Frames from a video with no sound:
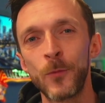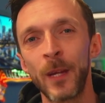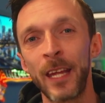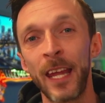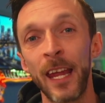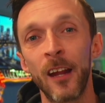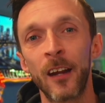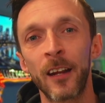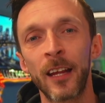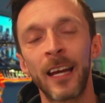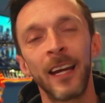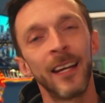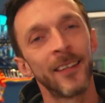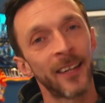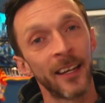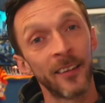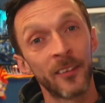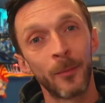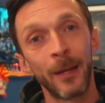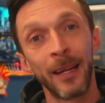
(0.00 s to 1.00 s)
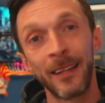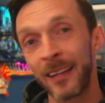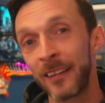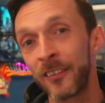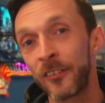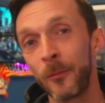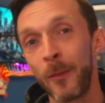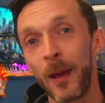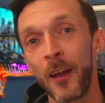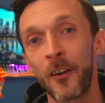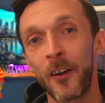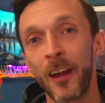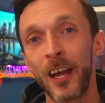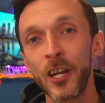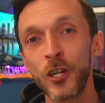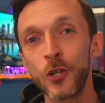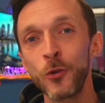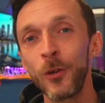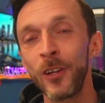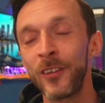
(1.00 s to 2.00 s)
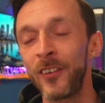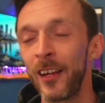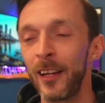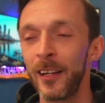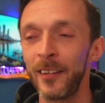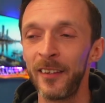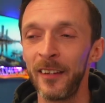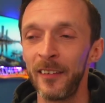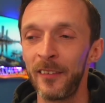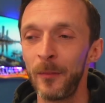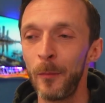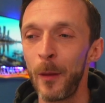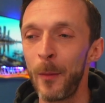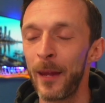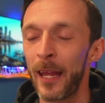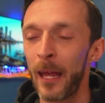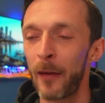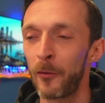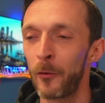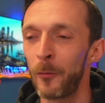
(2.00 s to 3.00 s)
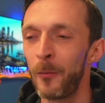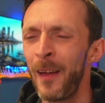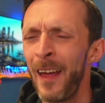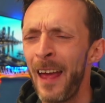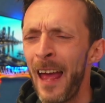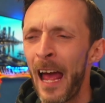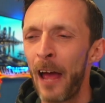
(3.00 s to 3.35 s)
but Gator Guy, Daisen Maeda had some international utility to maybe give him,